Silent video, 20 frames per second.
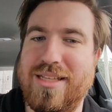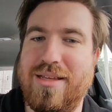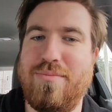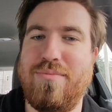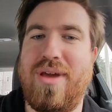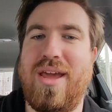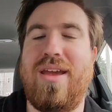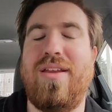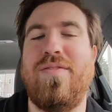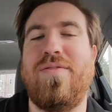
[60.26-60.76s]

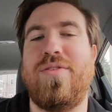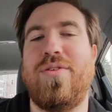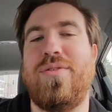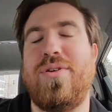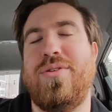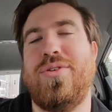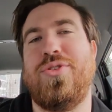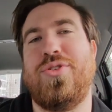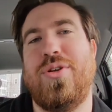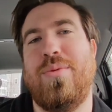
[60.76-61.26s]
made for
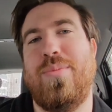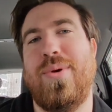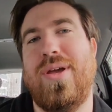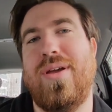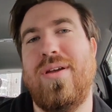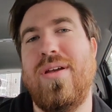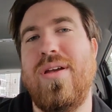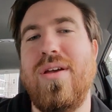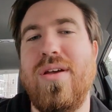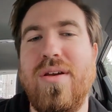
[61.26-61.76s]
road tripping.
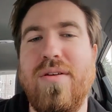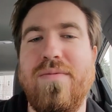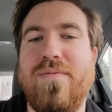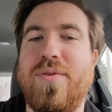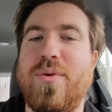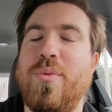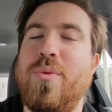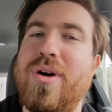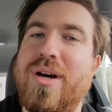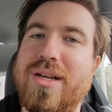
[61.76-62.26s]
For
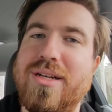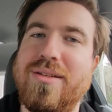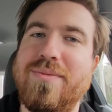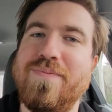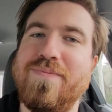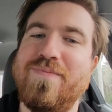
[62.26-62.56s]
one,